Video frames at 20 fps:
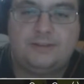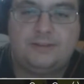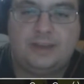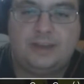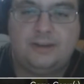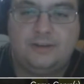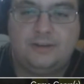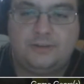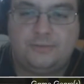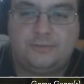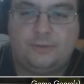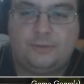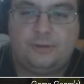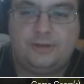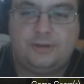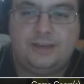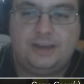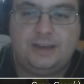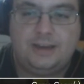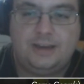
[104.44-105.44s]
The standard
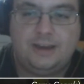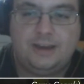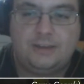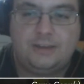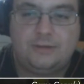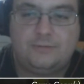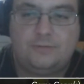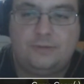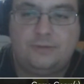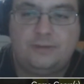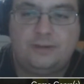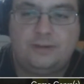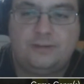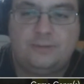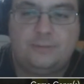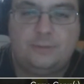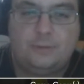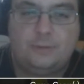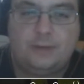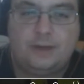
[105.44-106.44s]
is 40. I thought
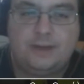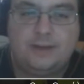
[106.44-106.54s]
40 is